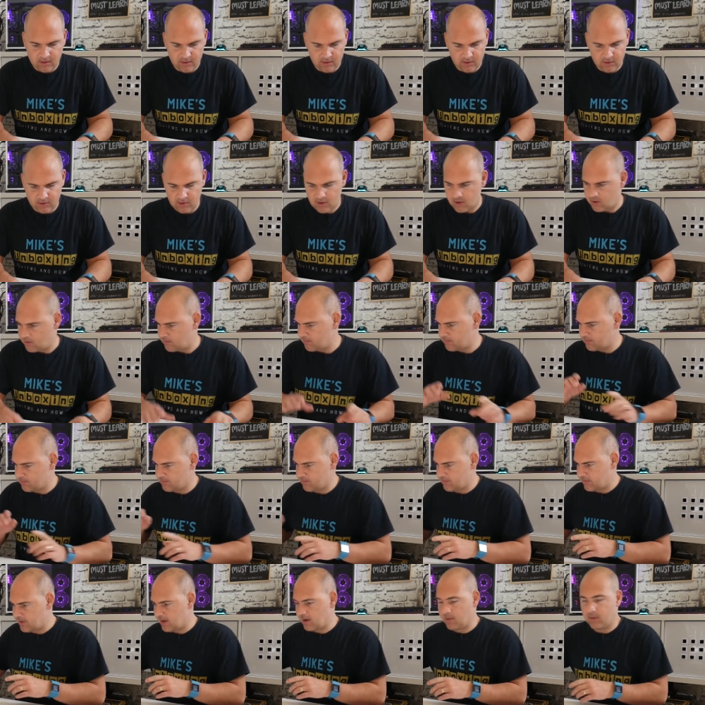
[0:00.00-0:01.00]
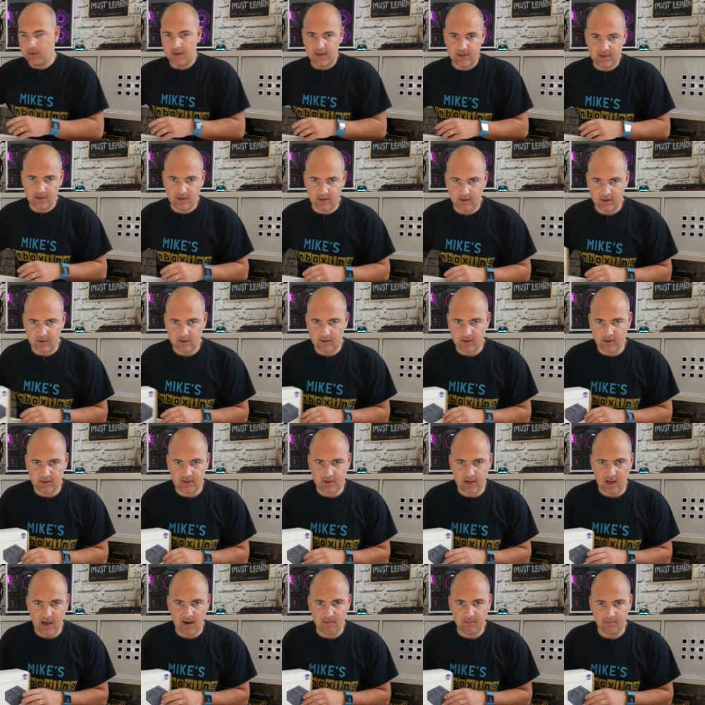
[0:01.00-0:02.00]
So now we need to
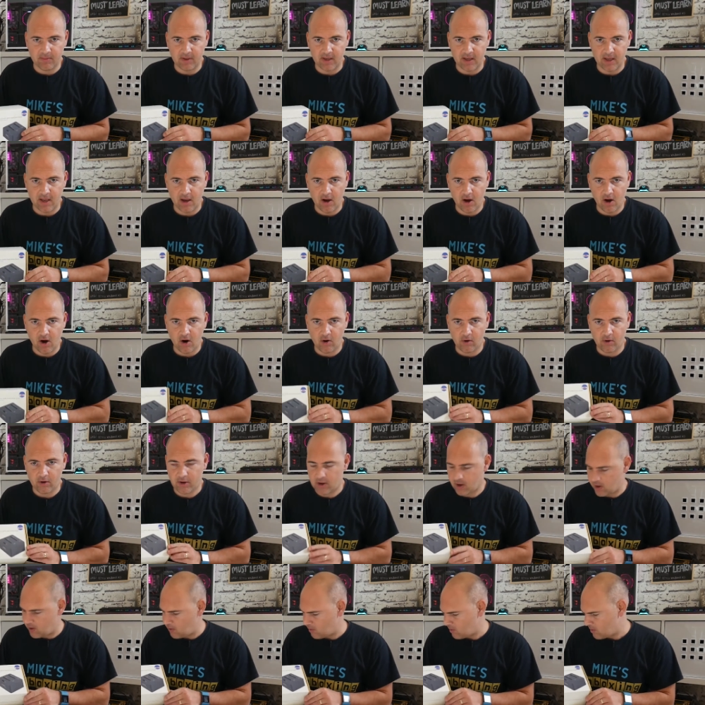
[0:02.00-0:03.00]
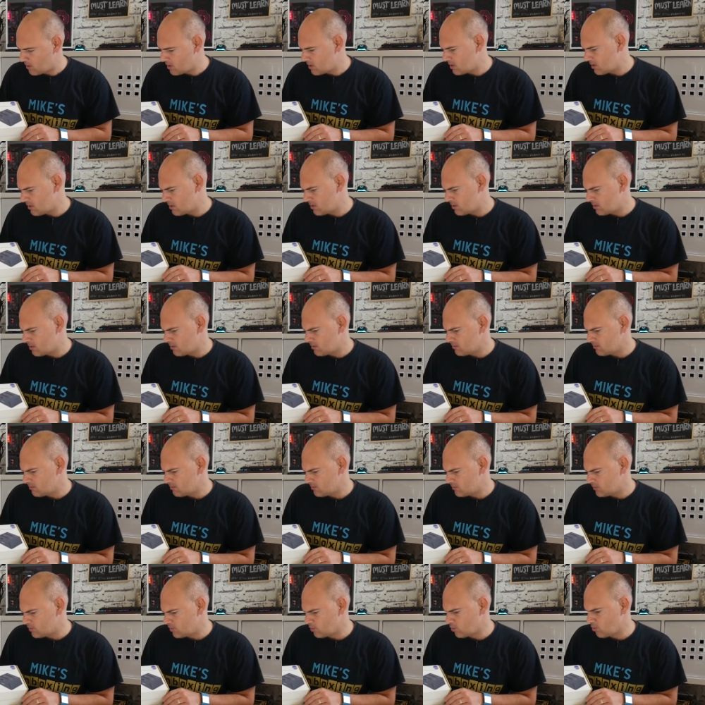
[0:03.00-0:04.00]
set up the Orico
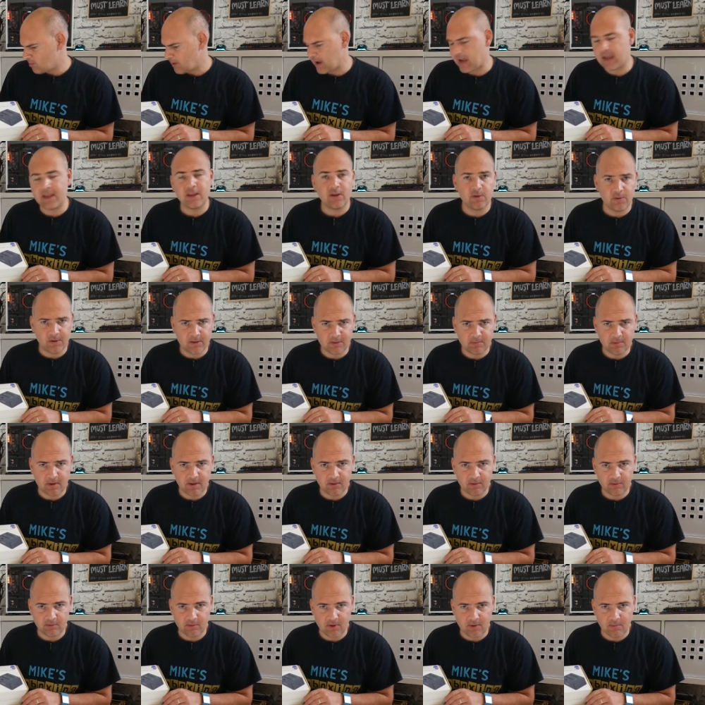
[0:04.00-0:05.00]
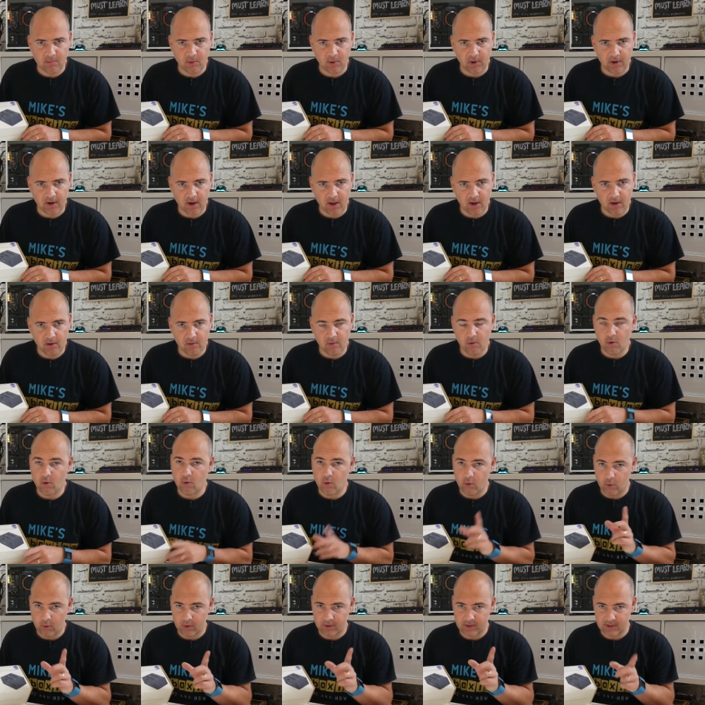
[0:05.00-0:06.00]
dual bay USB 3.0
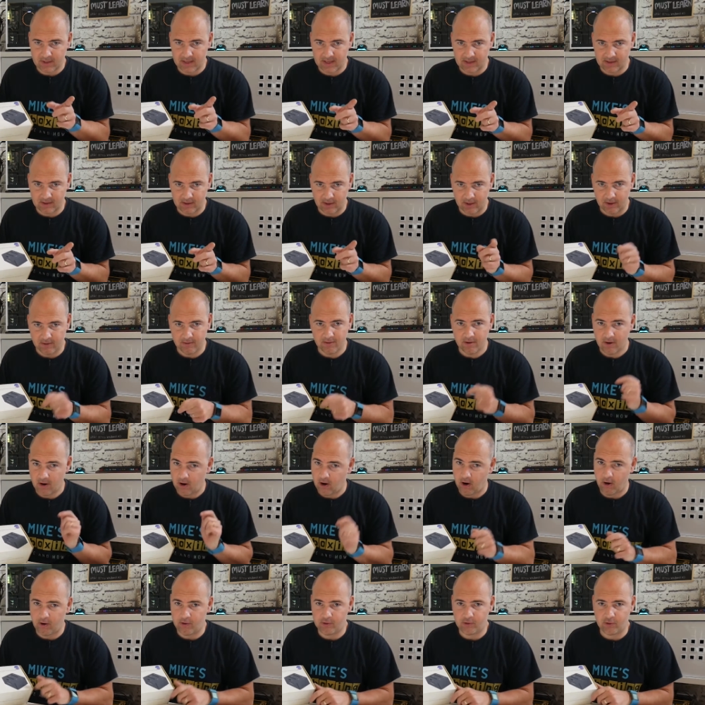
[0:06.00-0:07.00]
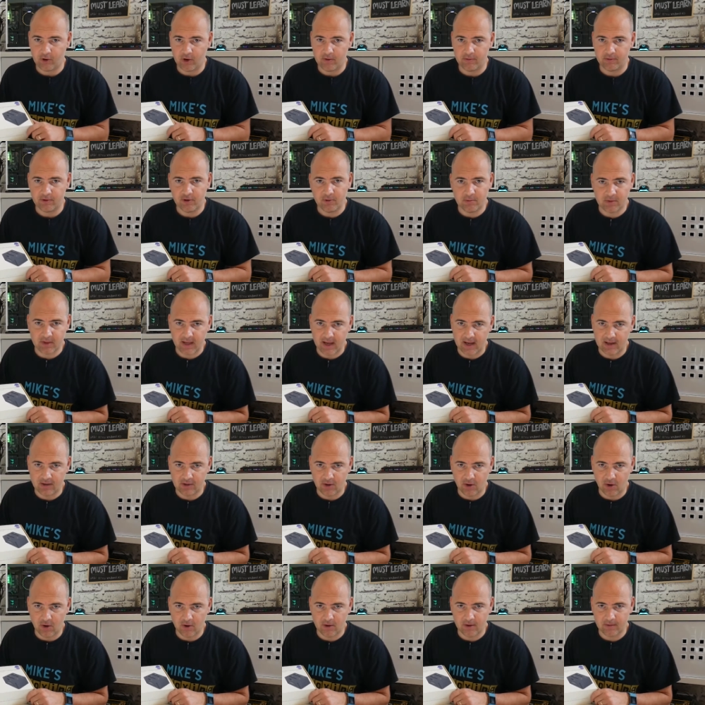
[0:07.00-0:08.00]
or standalone hard drive duplicating
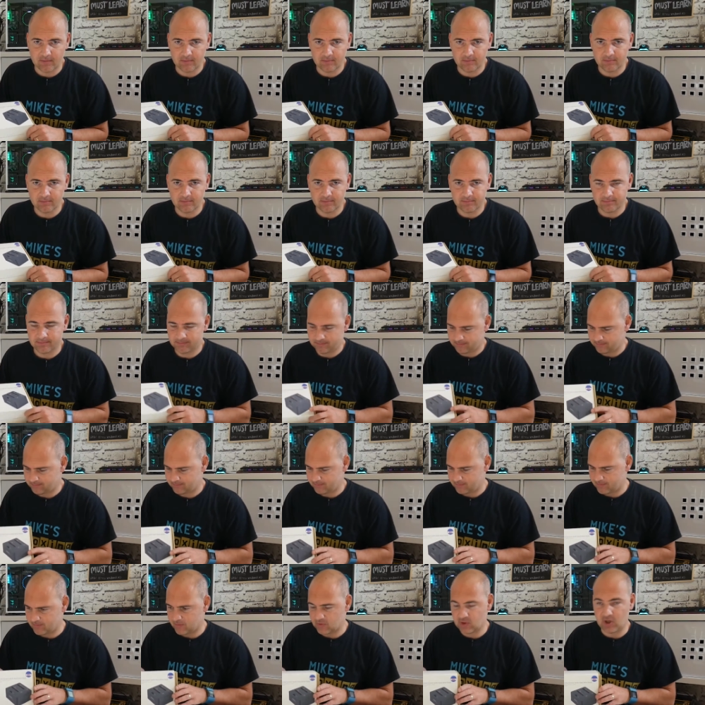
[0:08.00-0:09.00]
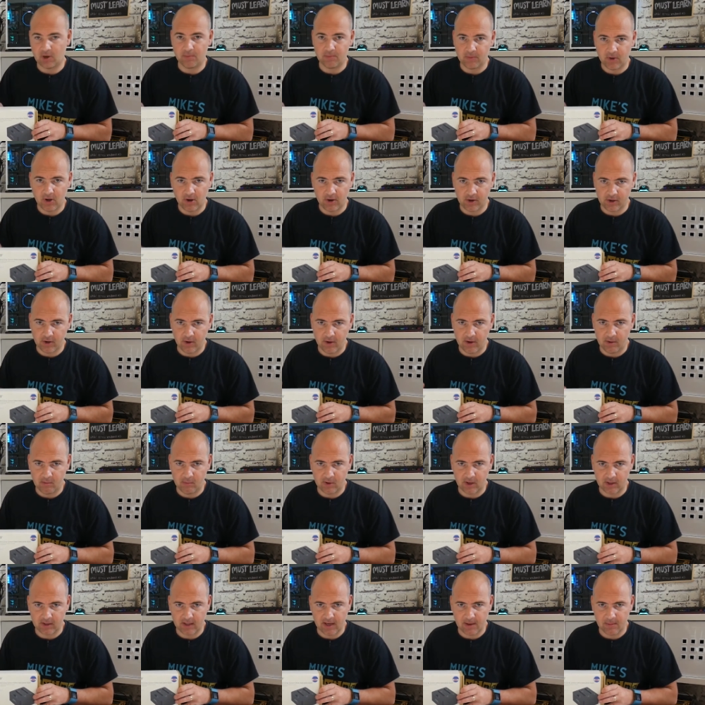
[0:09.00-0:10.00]
dock. So I'm gonna go ahead and
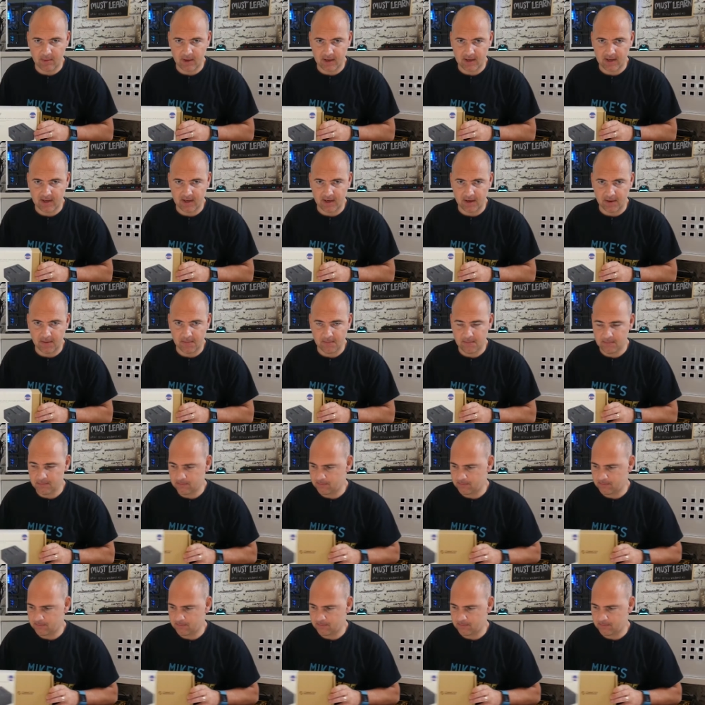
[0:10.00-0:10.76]
plug that back in now.